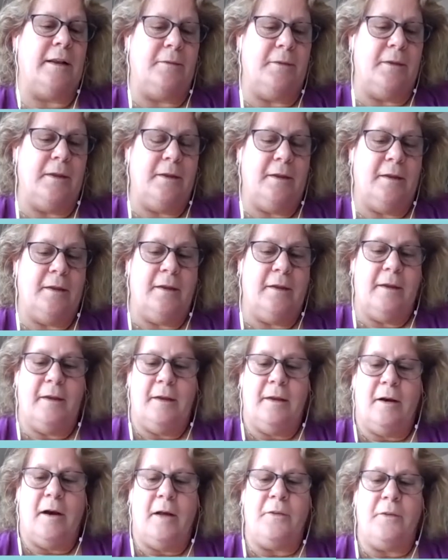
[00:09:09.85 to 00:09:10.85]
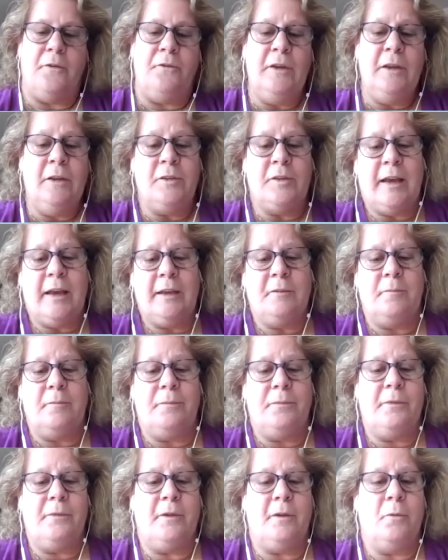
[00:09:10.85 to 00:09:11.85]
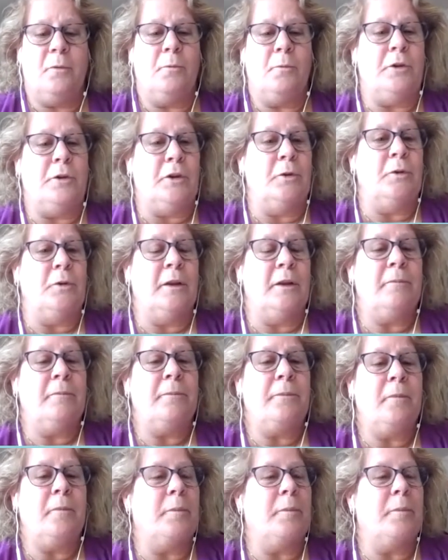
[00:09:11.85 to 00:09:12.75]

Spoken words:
And on the field side, we're union,